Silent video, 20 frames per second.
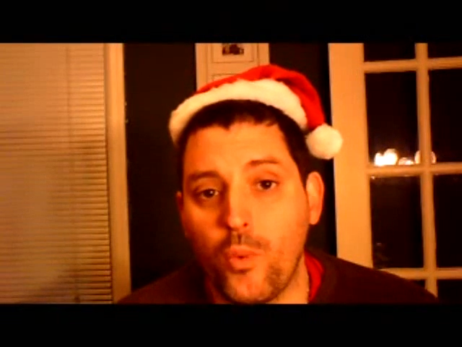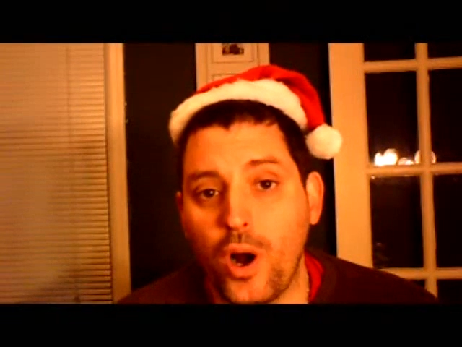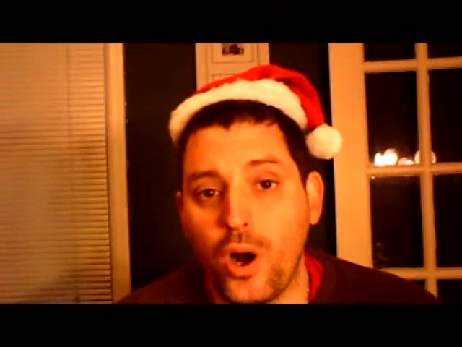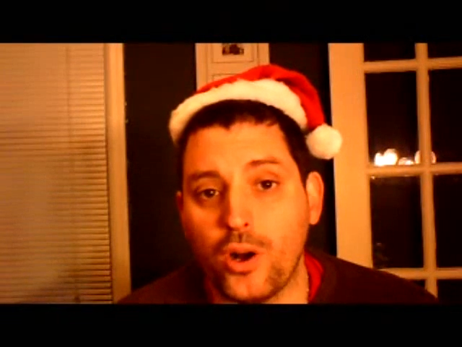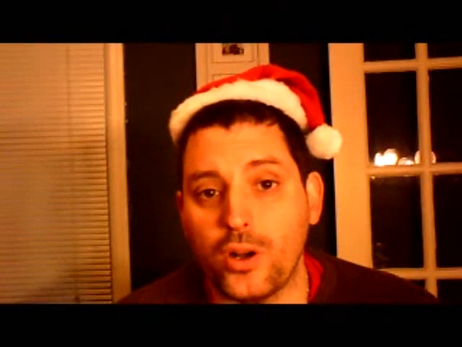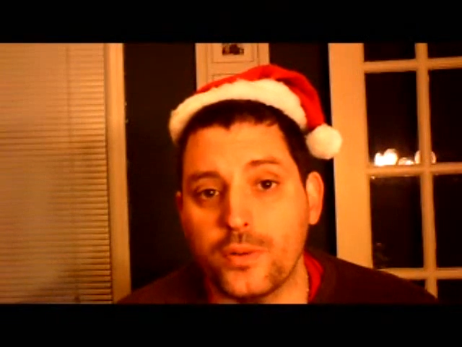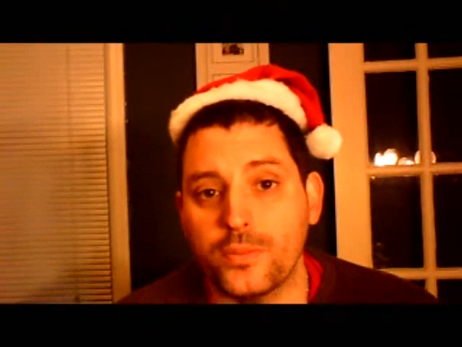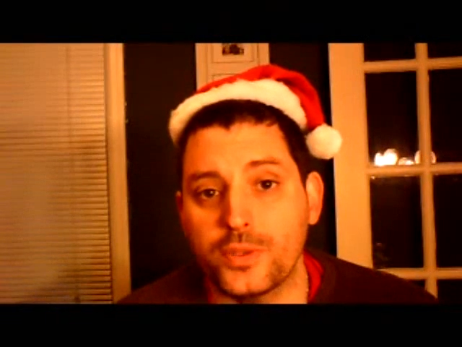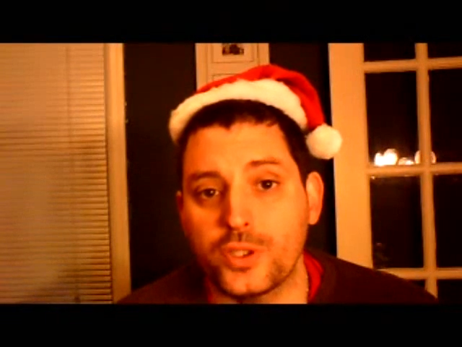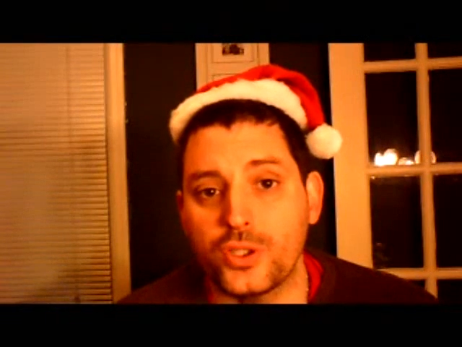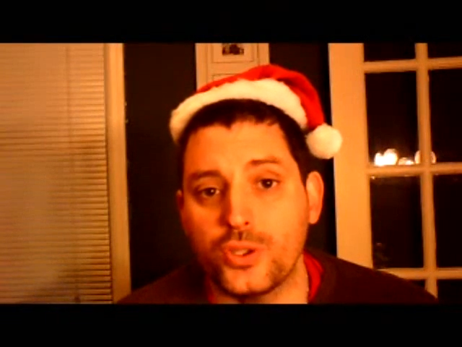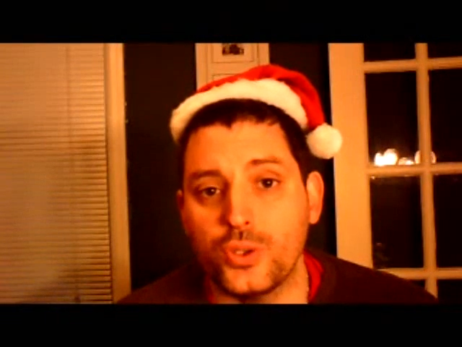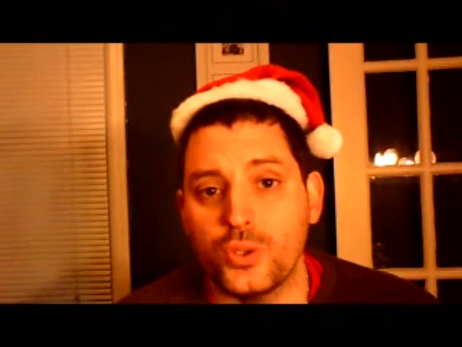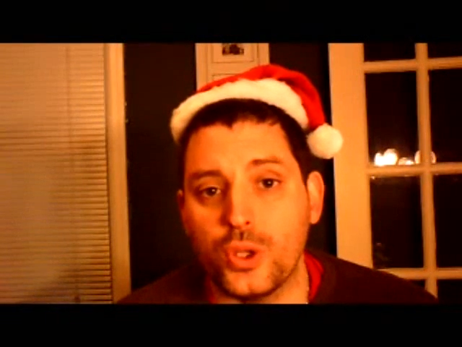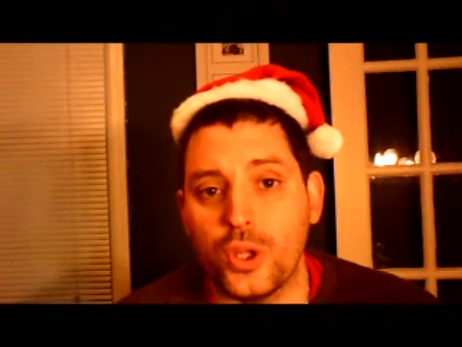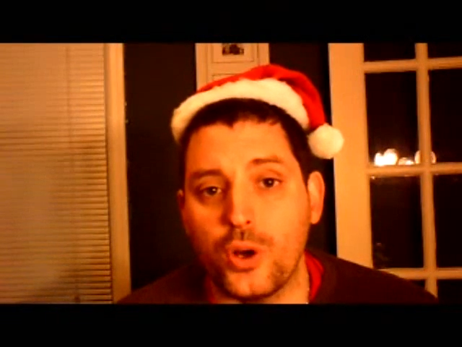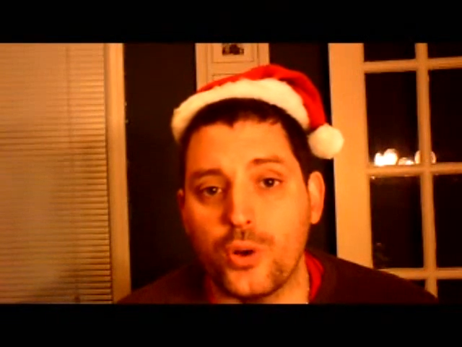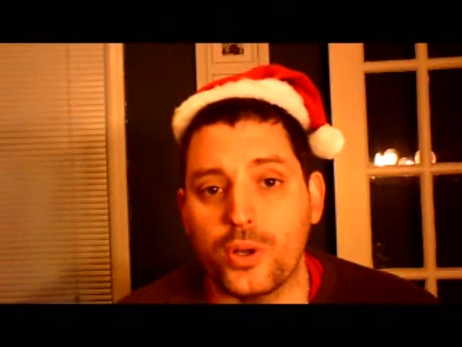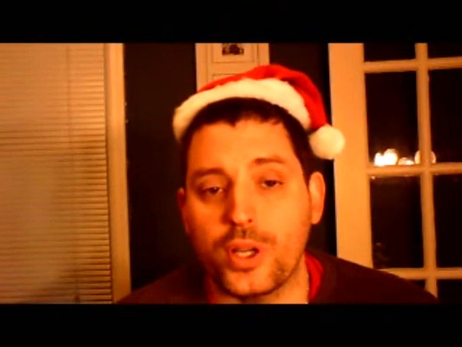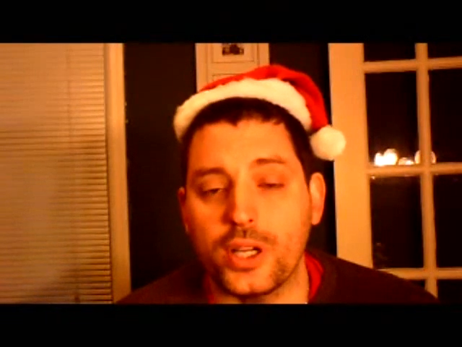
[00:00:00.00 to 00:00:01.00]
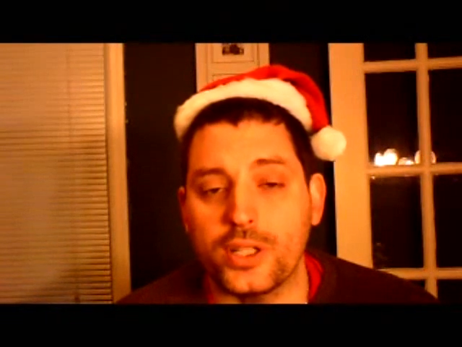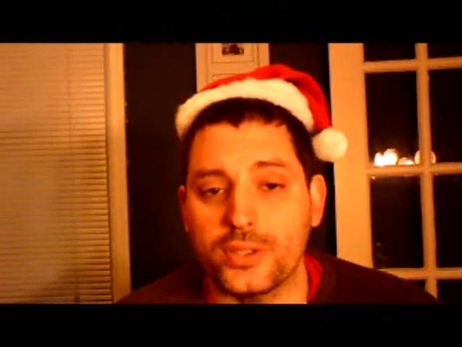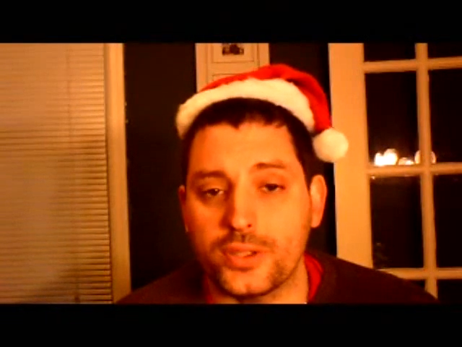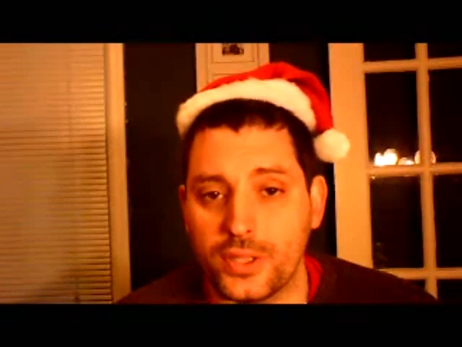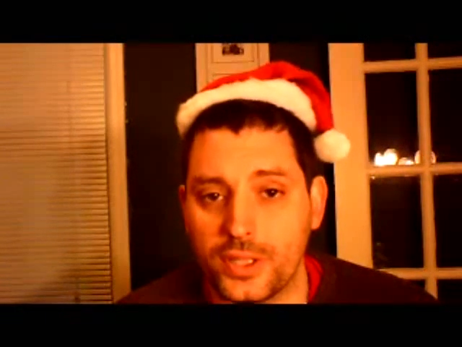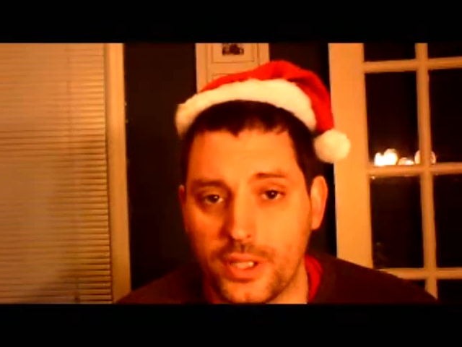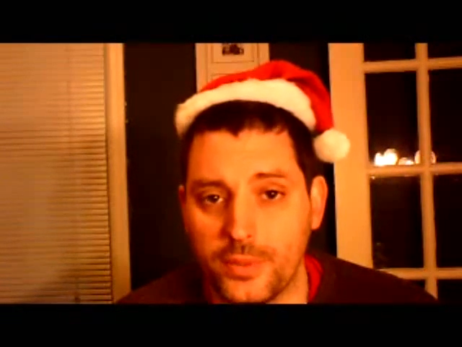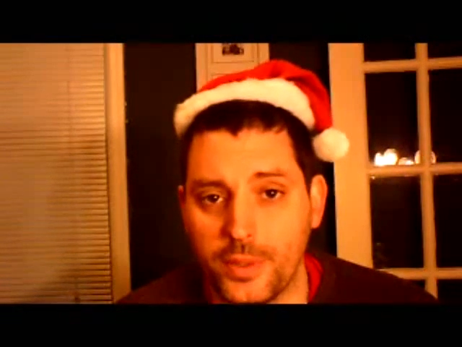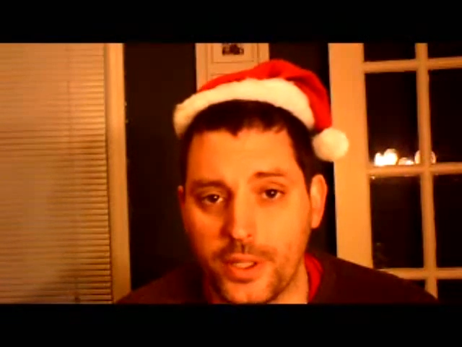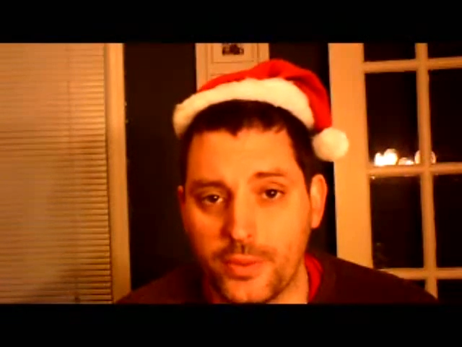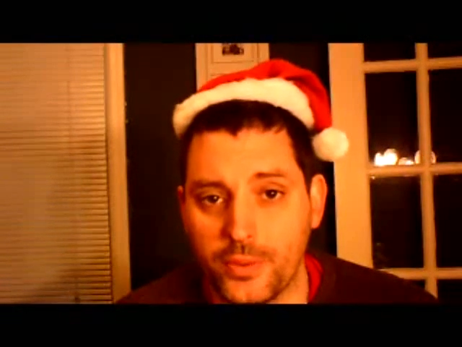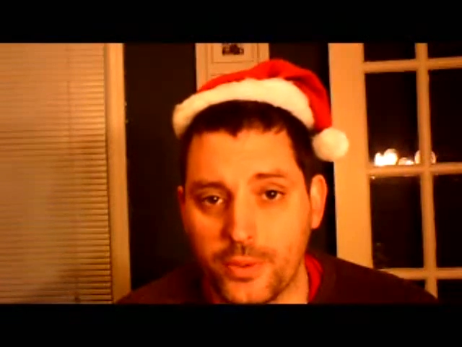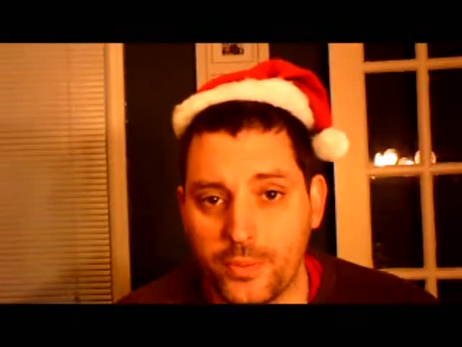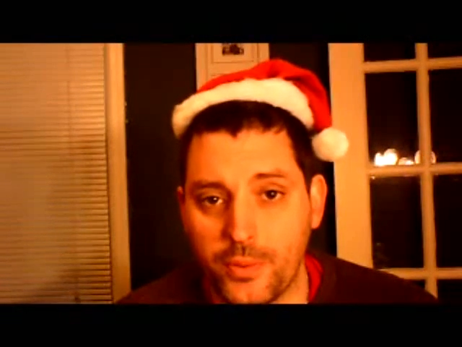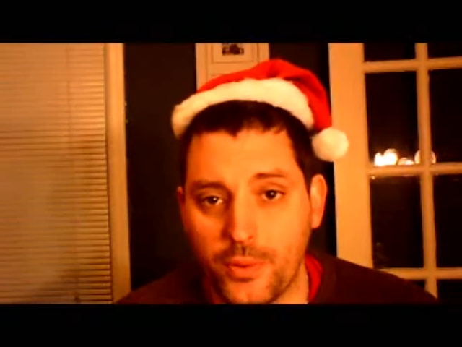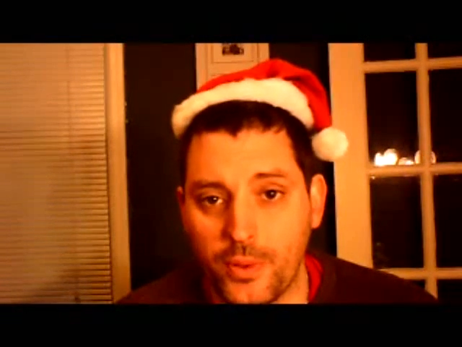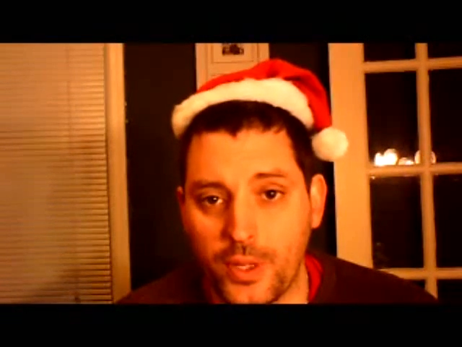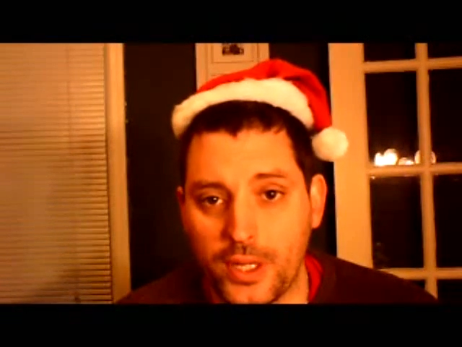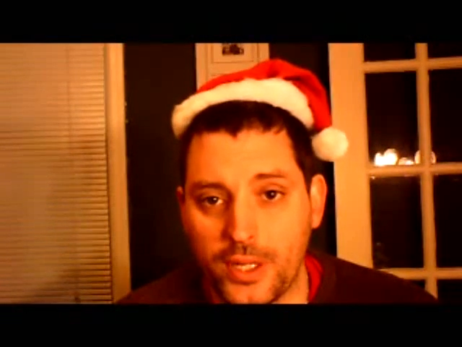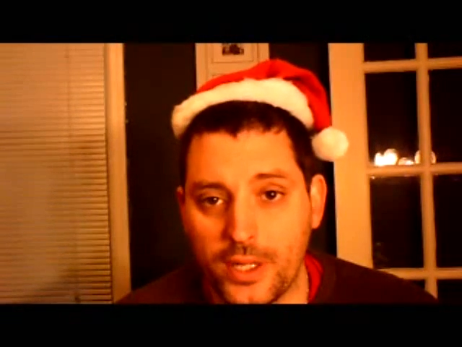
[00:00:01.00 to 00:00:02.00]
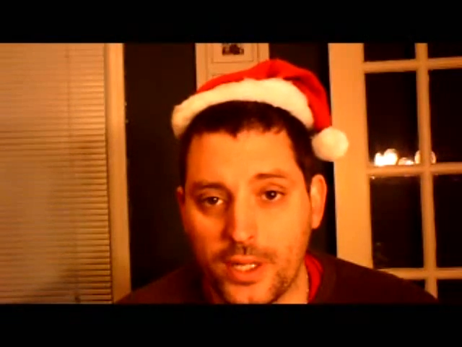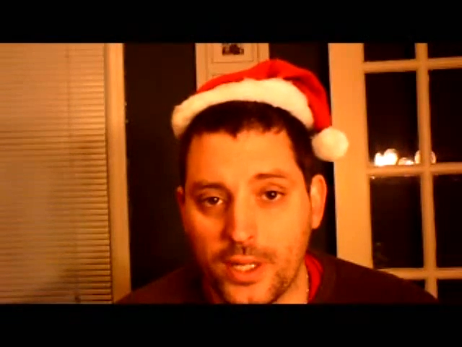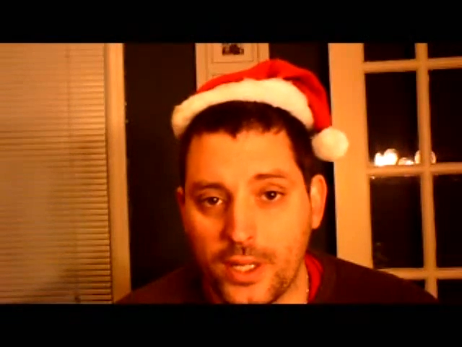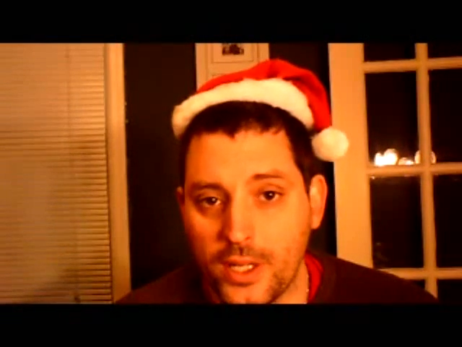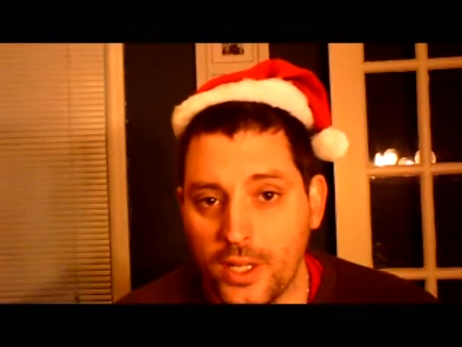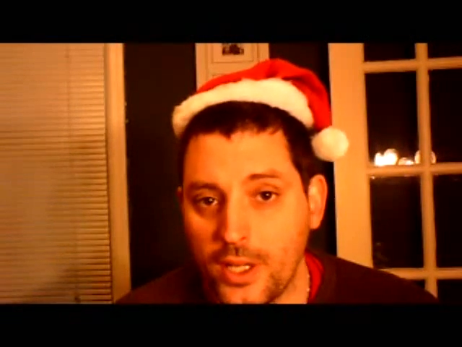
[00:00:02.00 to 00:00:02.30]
Welcome to Low Country Liberty Report.